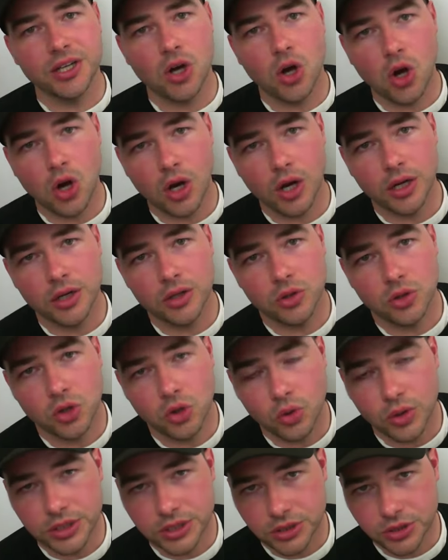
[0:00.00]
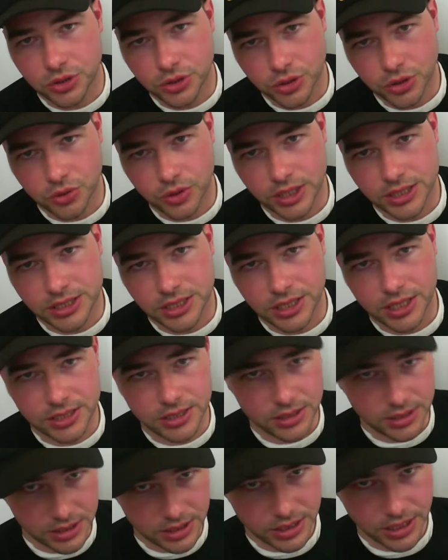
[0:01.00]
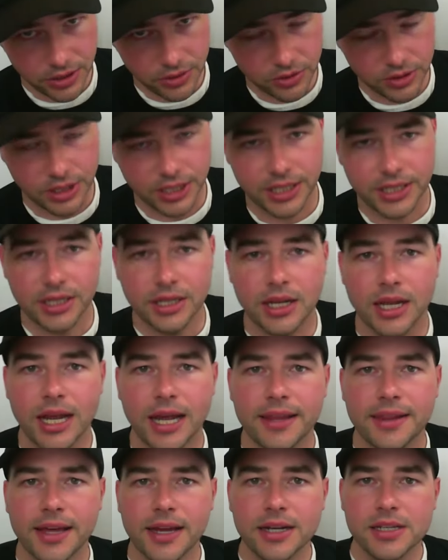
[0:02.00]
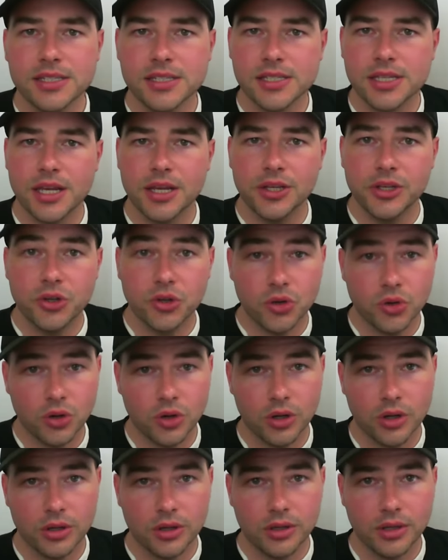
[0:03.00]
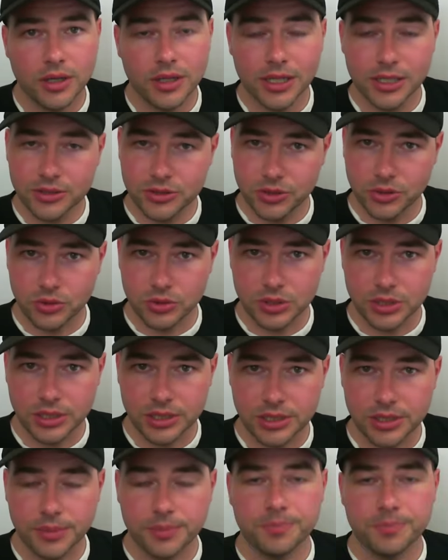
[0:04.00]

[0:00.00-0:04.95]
on or going to your engine necessarily, and that is your electrical system.